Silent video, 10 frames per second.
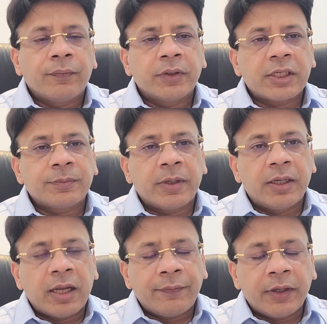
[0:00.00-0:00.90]
which has
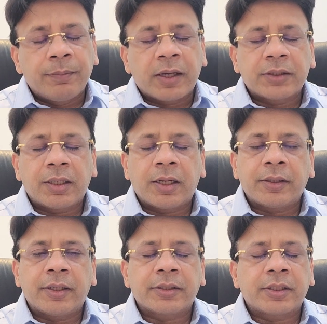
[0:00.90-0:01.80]
been levied by the
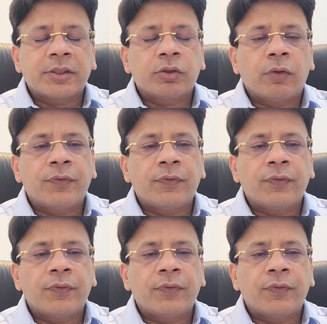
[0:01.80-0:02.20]
learned assessing